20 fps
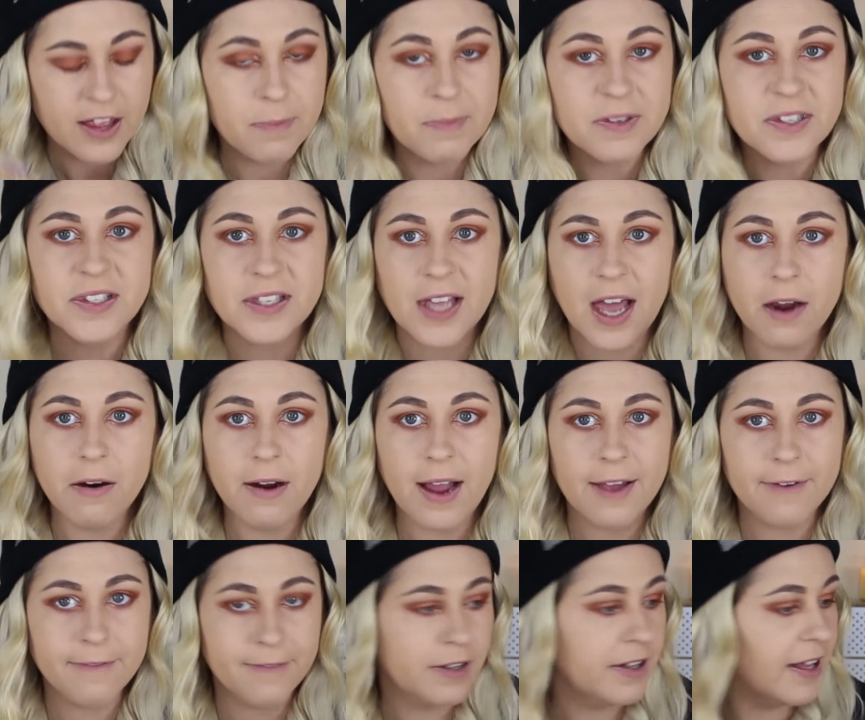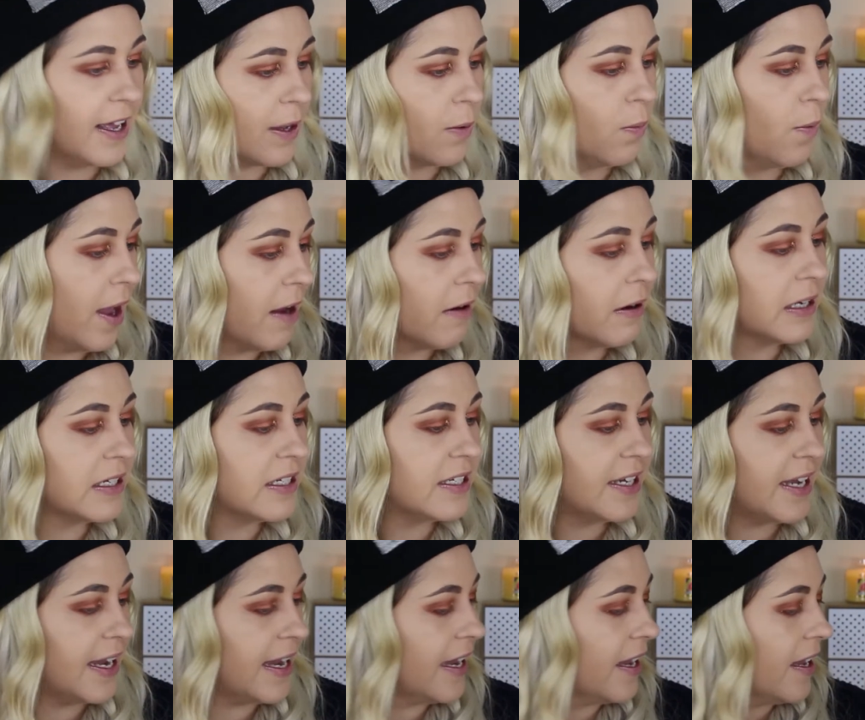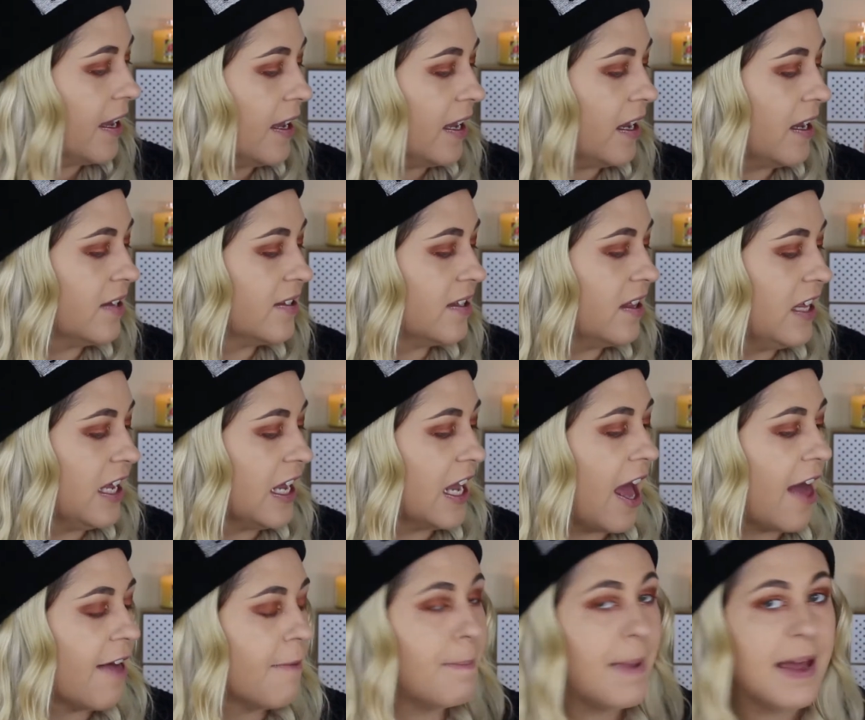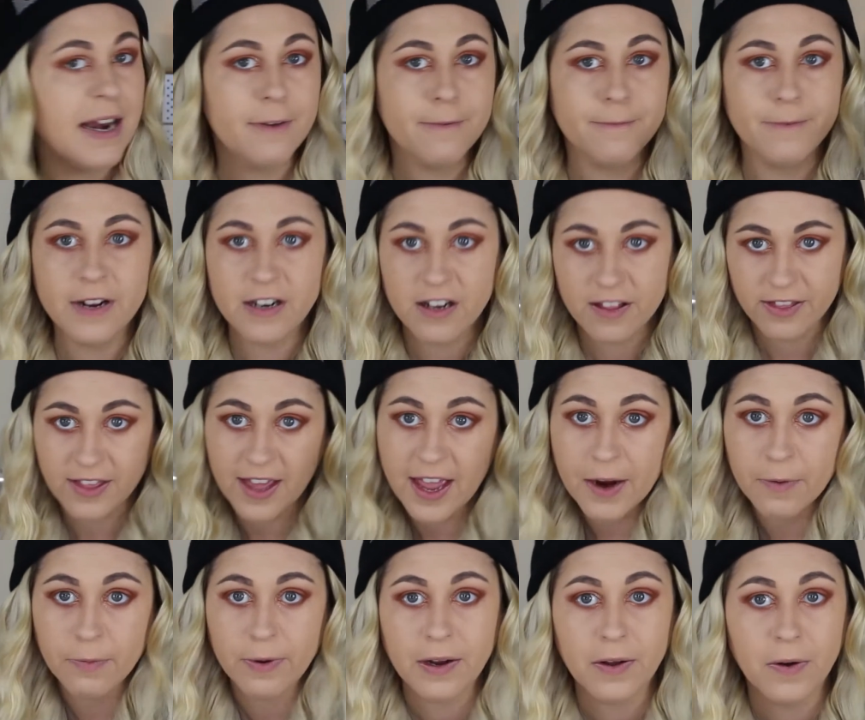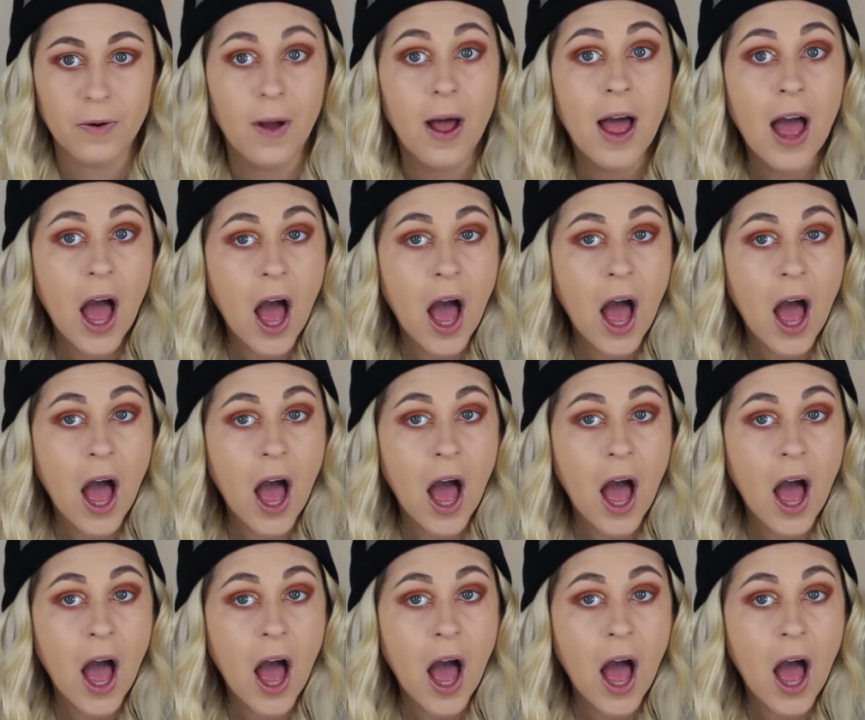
mascara I feel like wearing today is the Benefit They're Real.